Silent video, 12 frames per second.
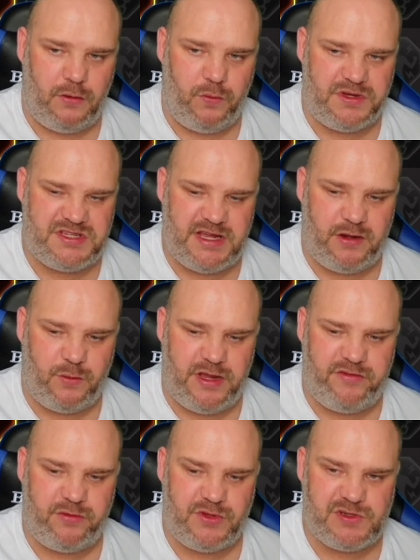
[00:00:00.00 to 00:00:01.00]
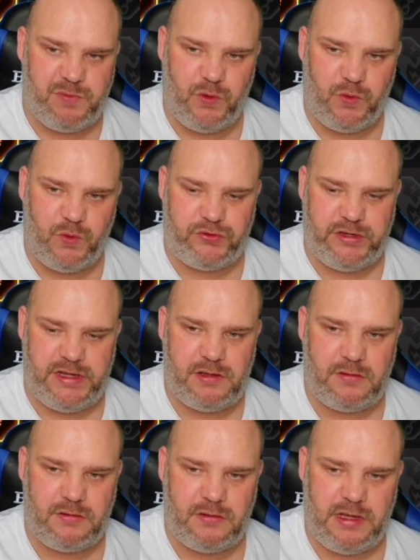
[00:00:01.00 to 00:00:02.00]
We're staying away from the support tree
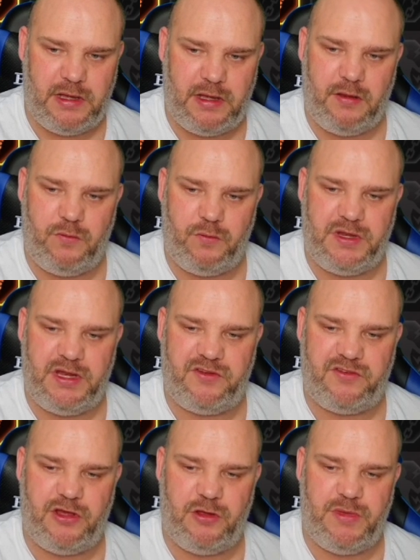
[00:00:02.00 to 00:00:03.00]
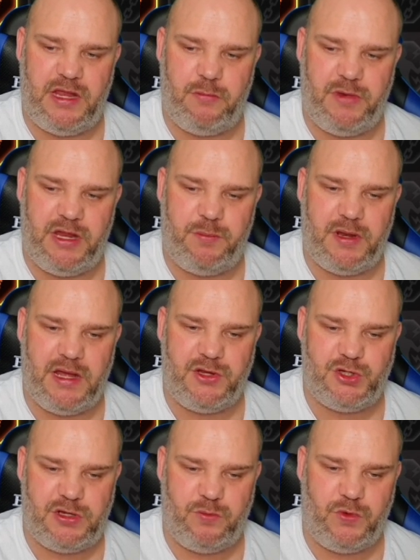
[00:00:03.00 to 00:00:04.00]
with its turn meter
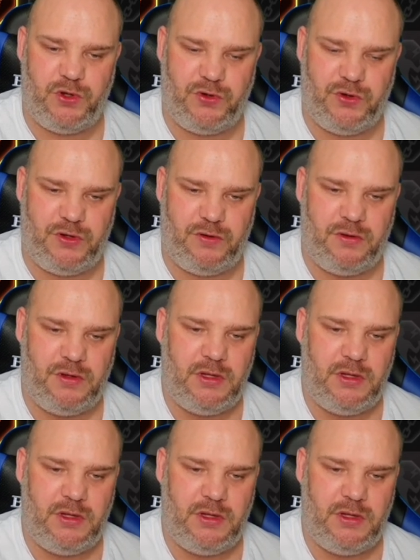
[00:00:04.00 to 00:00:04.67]
manipulation and whatnot,